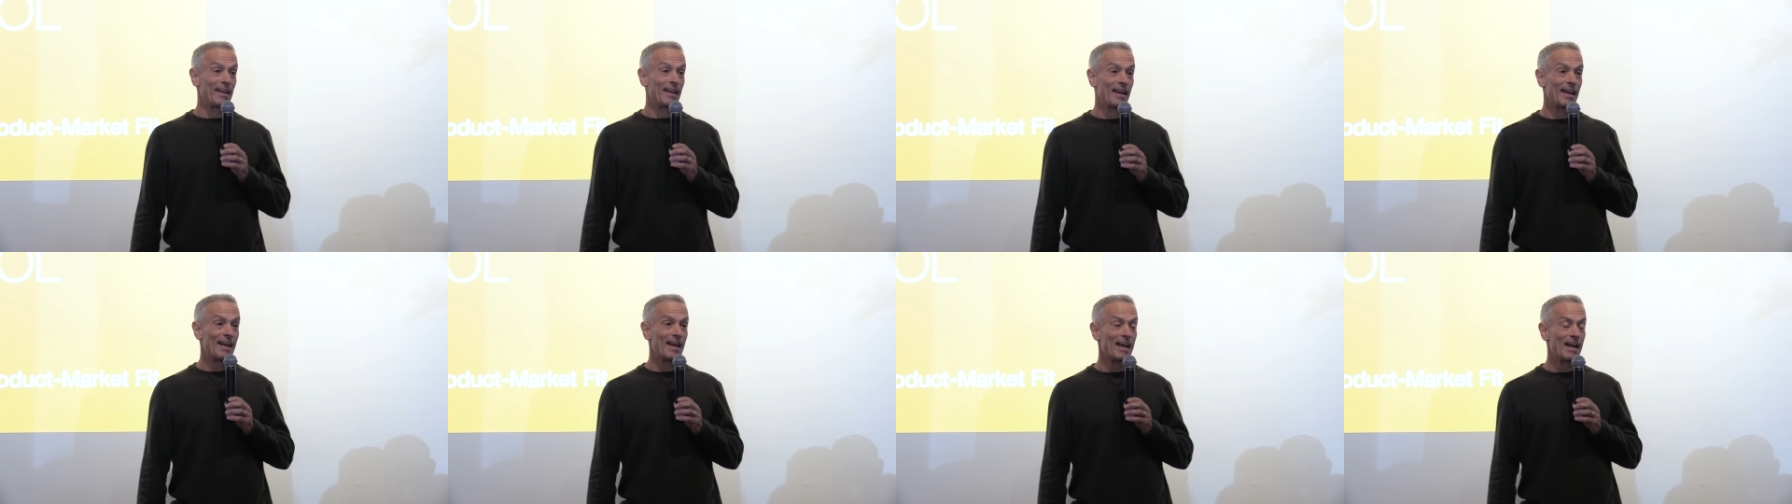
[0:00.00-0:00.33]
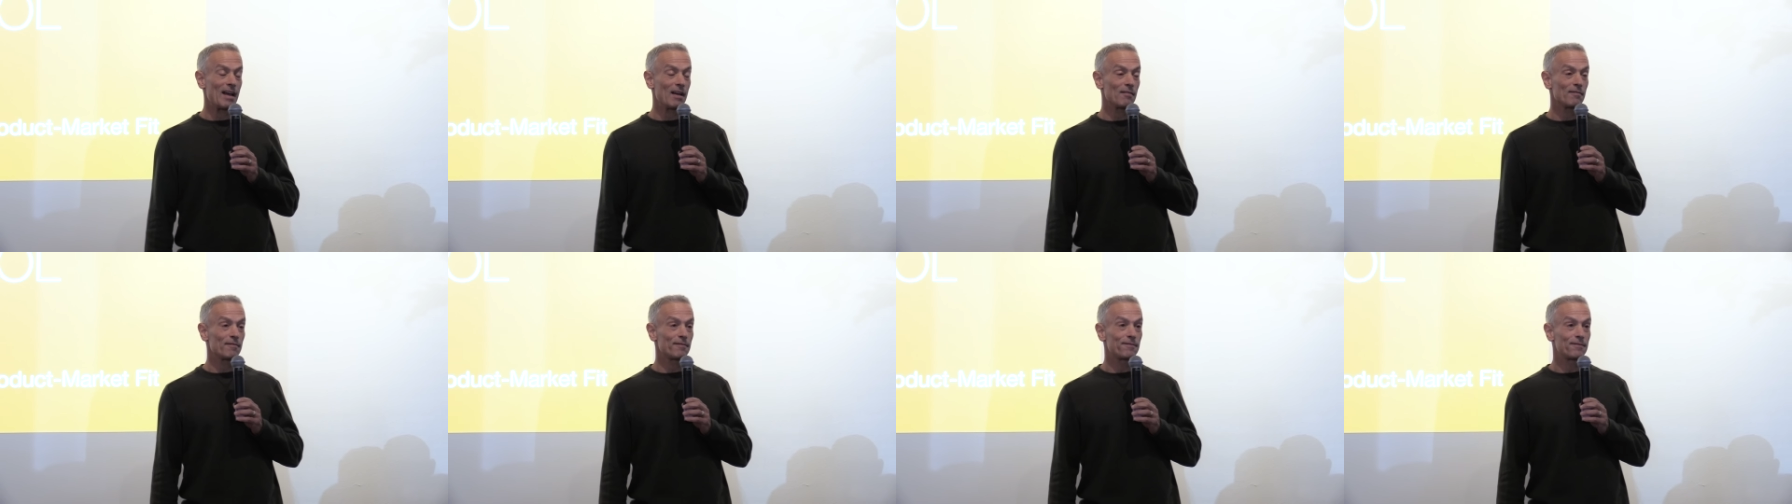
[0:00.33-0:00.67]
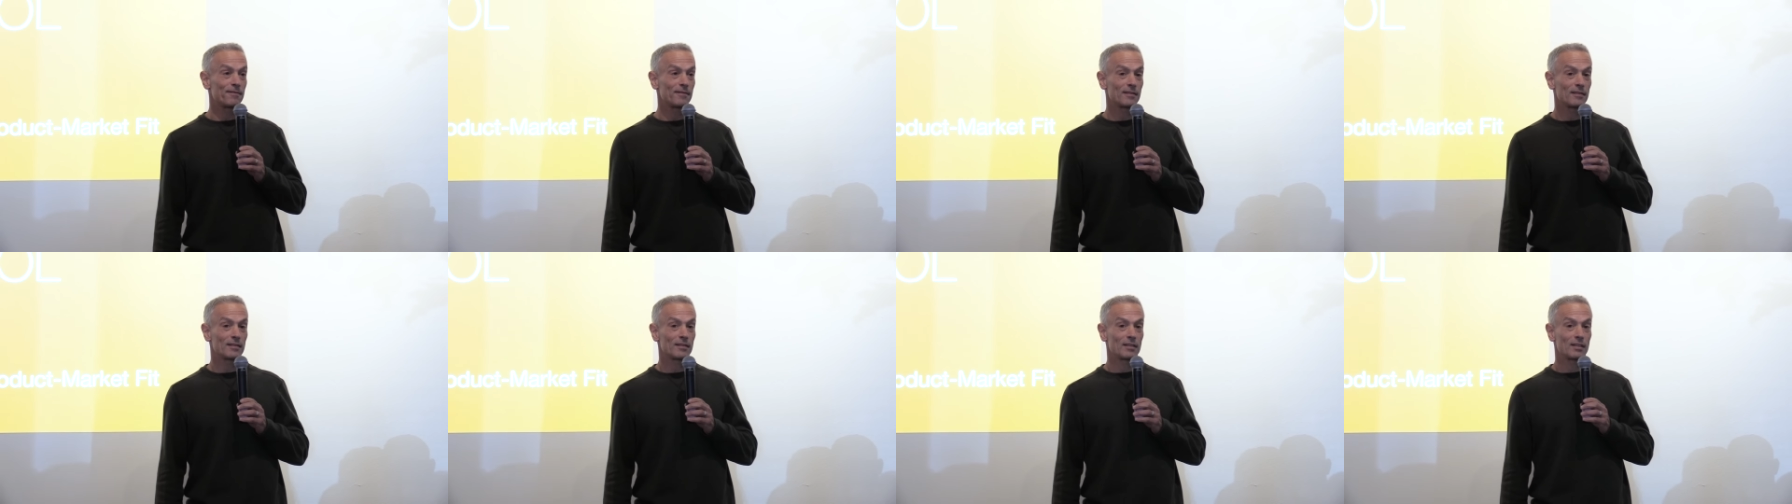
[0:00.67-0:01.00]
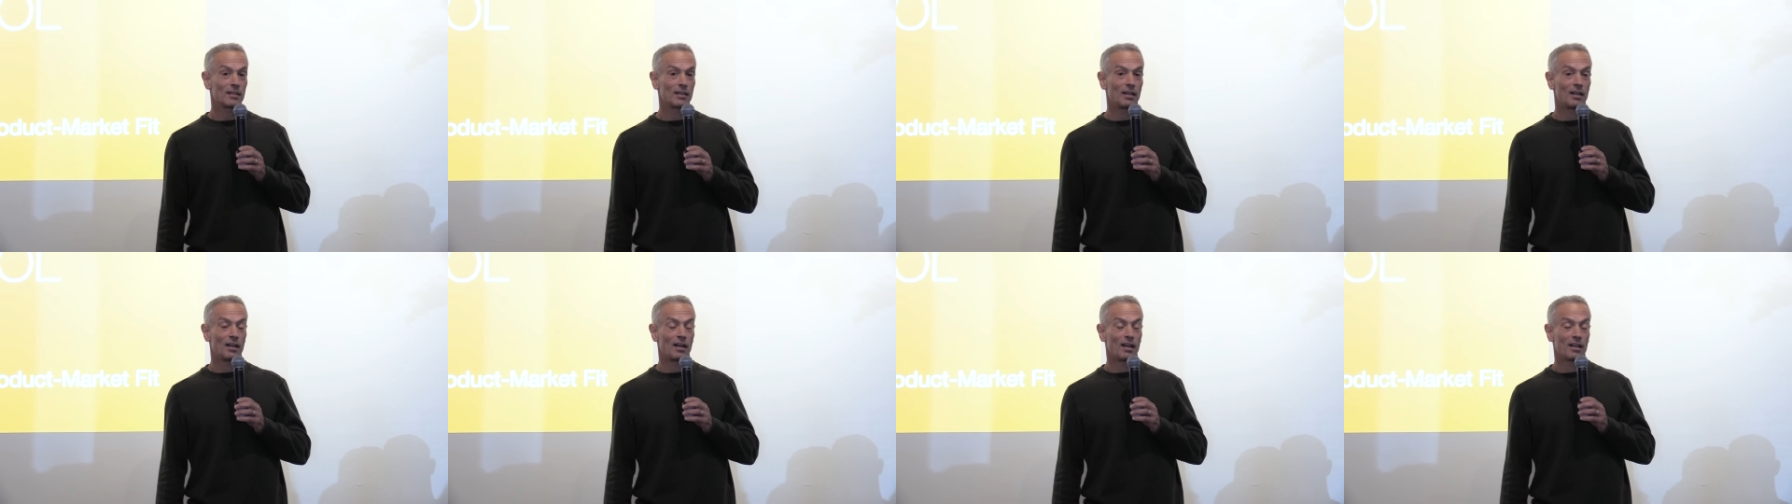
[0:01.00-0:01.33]
have
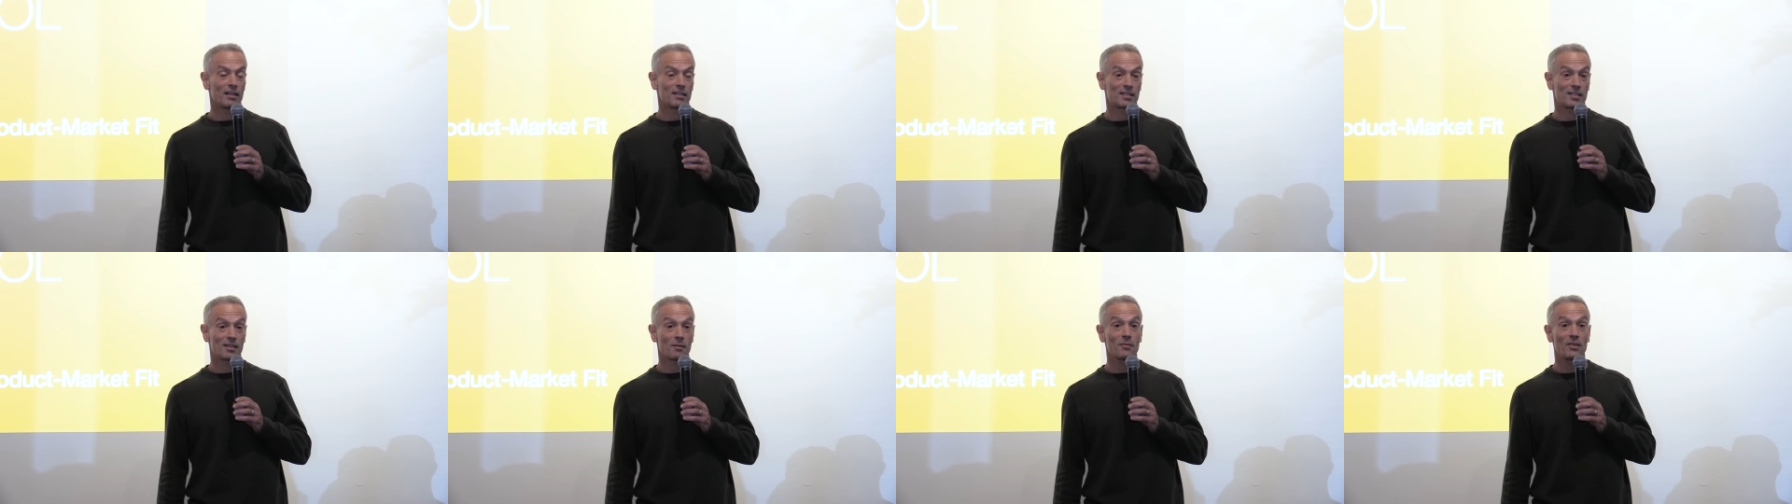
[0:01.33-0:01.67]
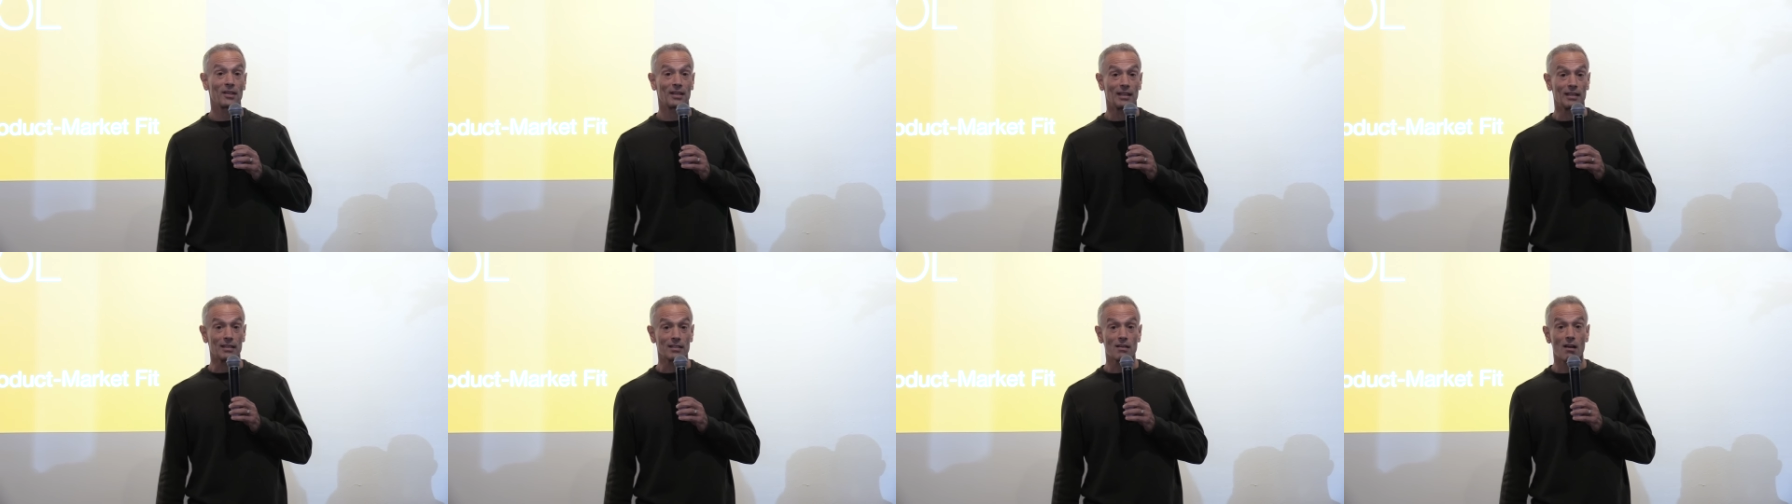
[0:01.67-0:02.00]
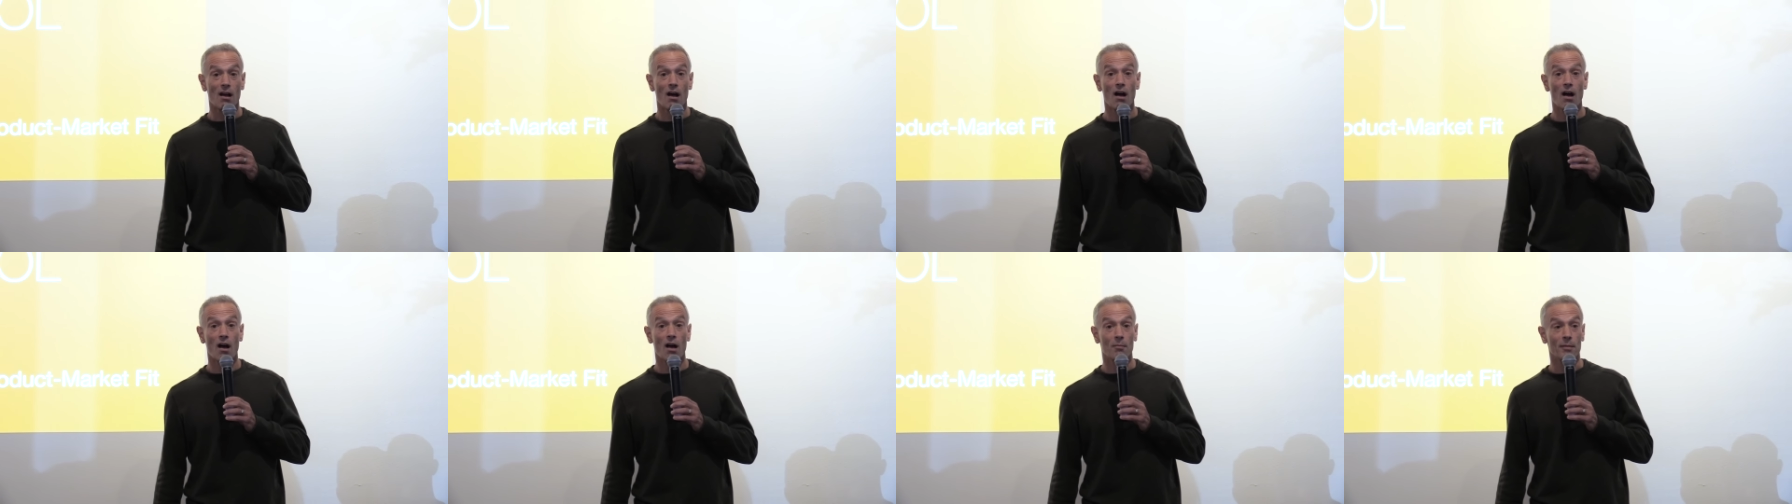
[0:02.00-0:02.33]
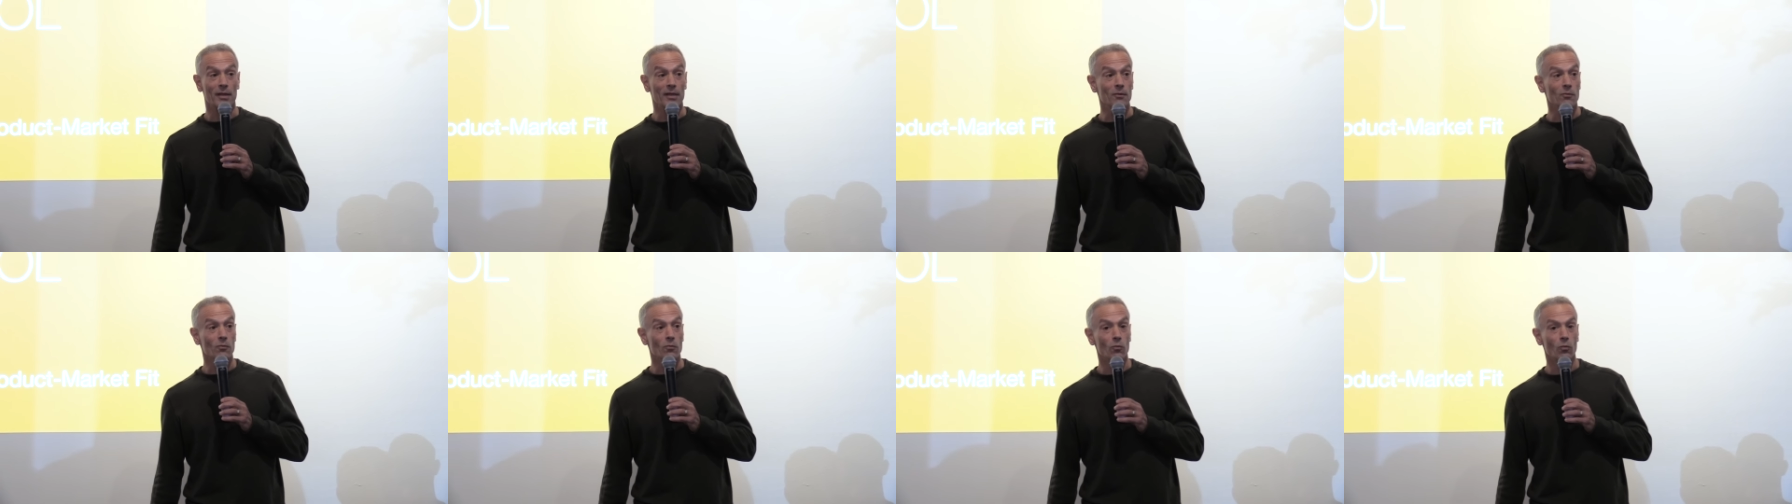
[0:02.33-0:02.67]
something in
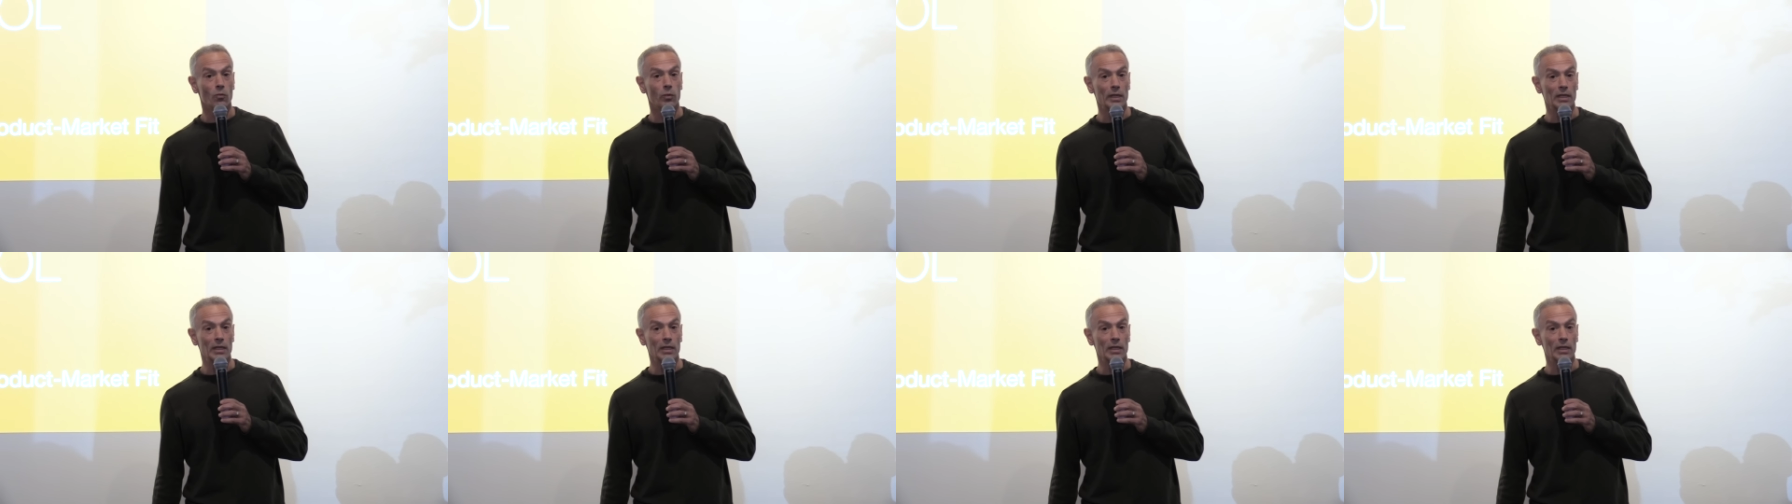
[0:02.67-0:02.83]
common.